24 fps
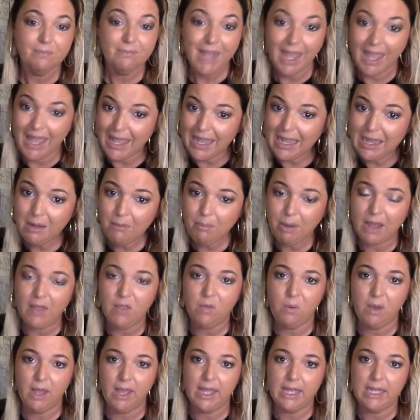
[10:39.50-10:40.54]
And by the
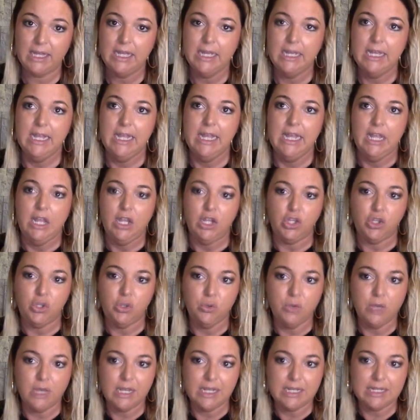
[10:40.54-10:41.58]
way, you
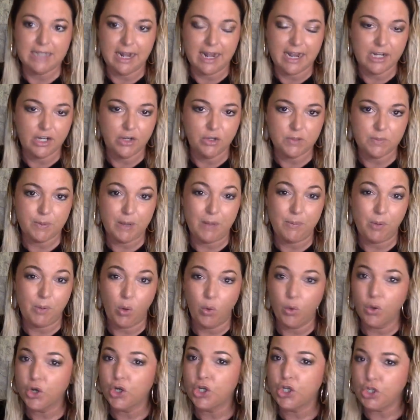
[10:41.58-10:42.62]
get diagnosed
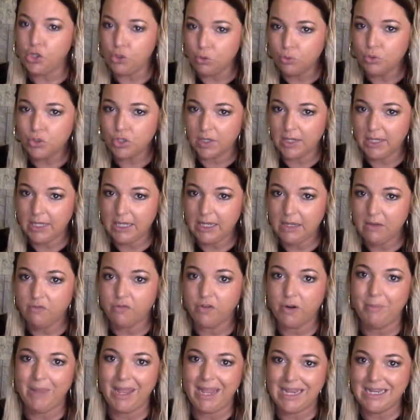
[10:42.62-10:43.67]
bipolar usually
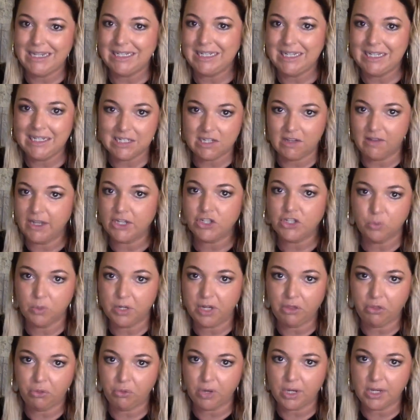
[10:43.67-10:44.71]
from 18 to like
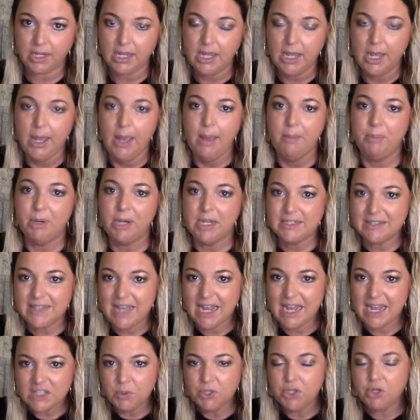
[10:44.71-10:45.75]
23, because
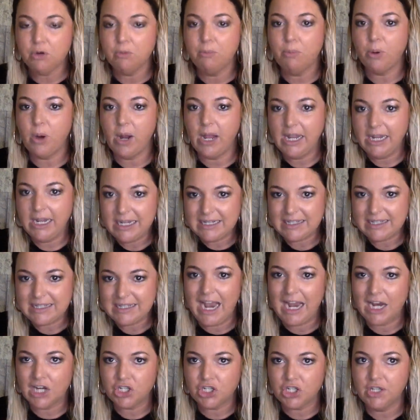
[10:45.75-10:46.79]
that's when your brain is
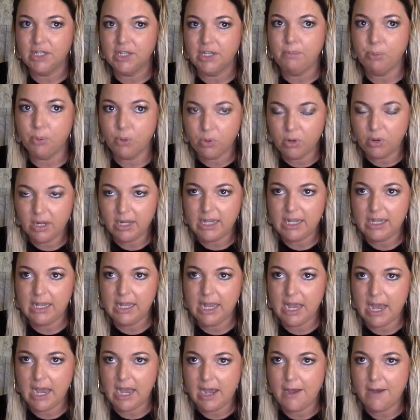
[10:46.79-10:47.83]
actually pretty,
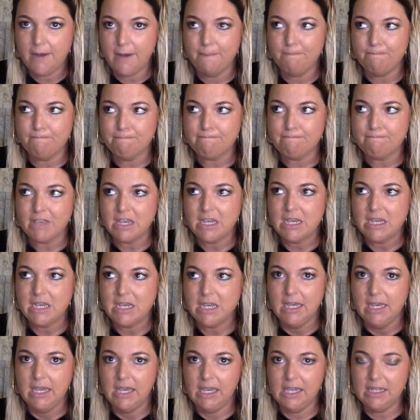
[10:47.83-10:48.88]

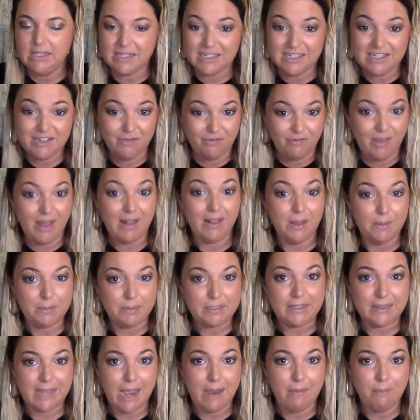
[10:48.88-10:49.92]
it's developed
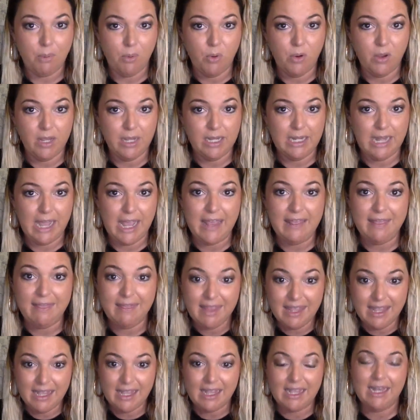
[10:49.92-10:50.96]
at that point, and
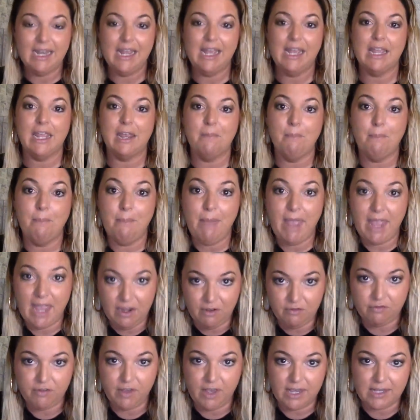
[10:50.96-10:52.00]
then it can
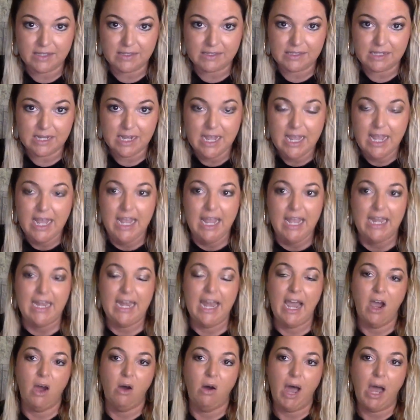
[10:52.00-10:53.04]
manifest.
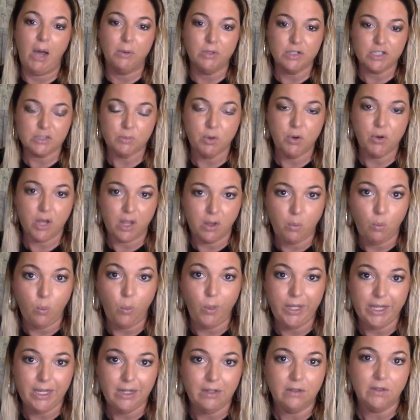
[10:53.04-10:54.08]
Now, I was smoking
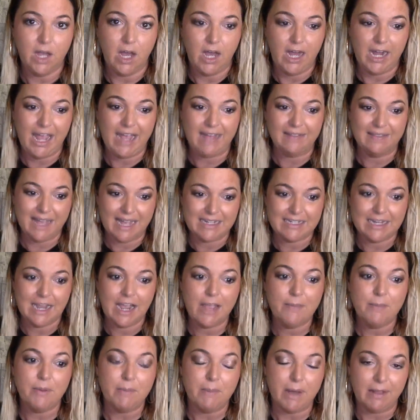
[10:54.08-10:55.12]
weed a lot at that
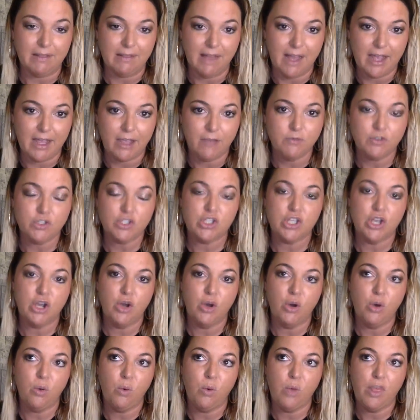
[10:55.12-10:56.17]
time in my life,
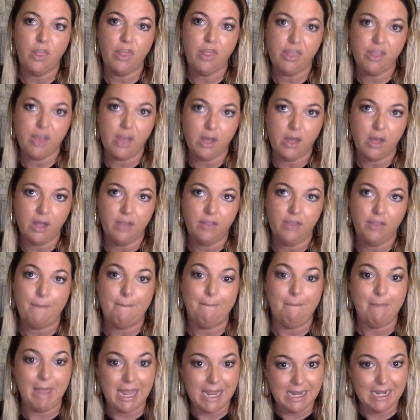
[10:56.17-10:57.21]
so the
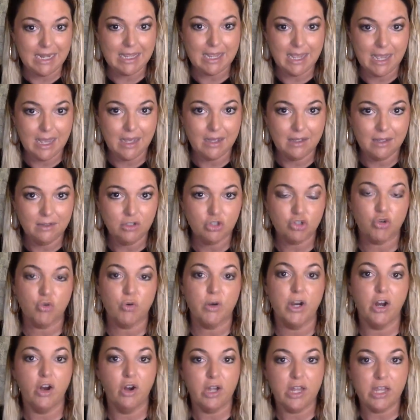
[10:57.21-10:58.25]
mania
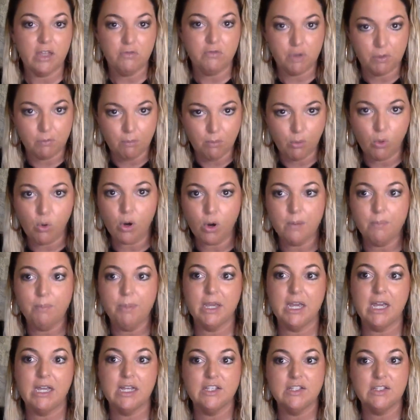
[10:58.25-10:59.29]
triggered even more
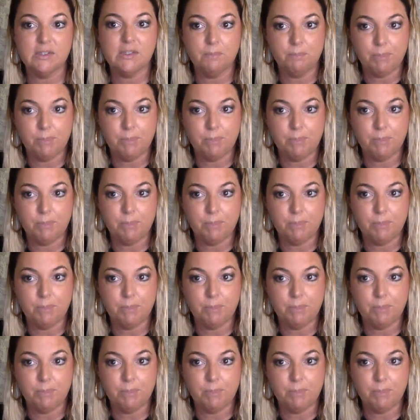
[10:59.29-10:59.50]
because